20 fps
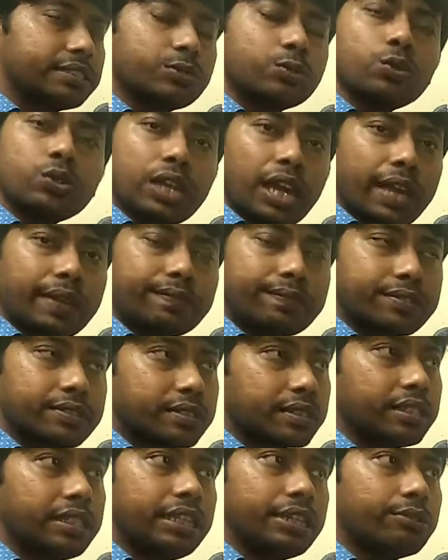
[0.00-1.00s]
two
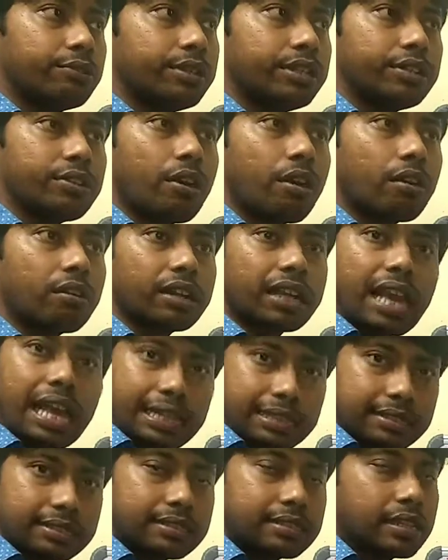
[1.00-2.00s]
types, liquid or
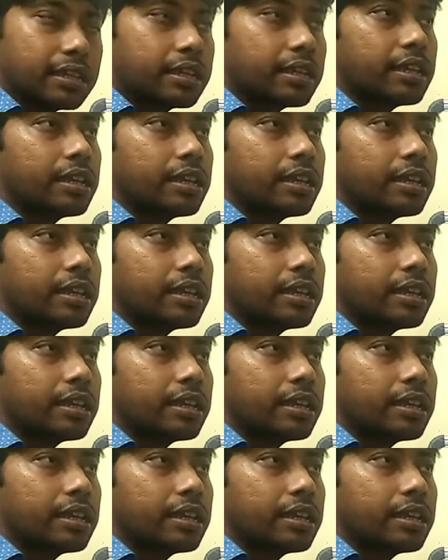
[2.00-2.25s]
gas.